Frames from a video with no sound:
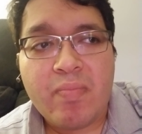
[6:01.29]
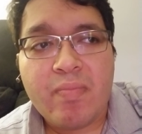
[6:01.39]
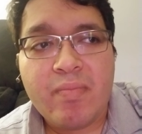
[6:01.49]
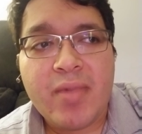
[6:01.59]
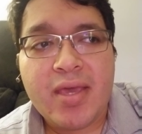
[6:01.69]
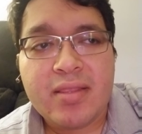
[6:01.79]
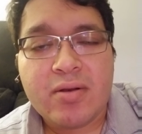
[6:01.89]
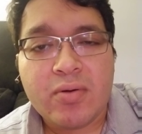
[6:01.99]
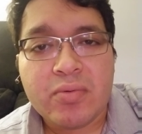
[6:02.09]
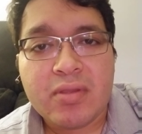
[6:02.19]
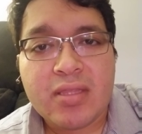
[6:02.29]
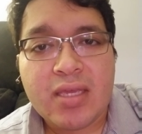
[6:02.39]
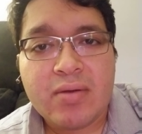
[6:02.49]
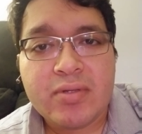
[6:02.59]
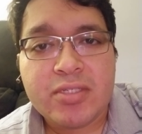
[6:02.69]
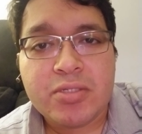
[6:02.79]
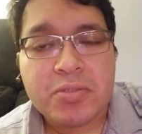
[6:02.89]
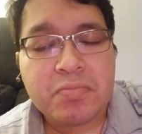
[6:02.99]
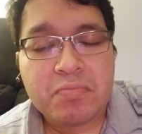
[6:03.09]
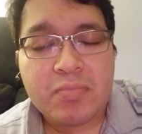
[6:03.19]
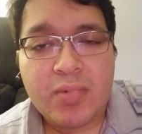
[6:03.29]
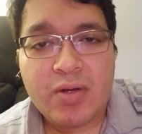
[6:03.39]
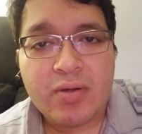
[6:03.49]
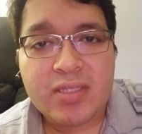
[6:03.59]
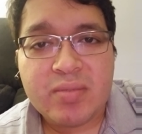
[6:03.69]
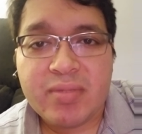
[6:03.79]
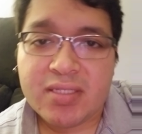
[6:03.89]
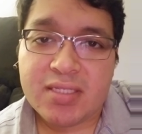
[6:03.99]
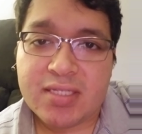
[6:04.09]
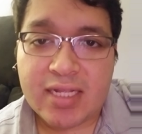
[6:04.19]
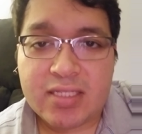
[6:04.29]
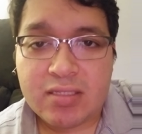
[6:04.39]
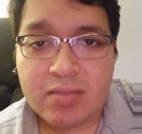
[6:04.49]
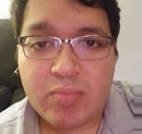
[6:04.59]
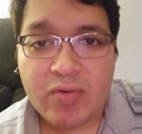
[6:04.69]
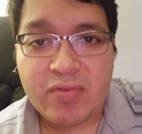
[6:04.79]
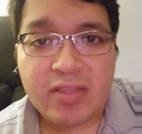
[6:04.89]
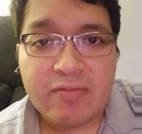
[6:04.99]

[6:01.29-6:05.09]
made their own thing, which as a business that's perfectly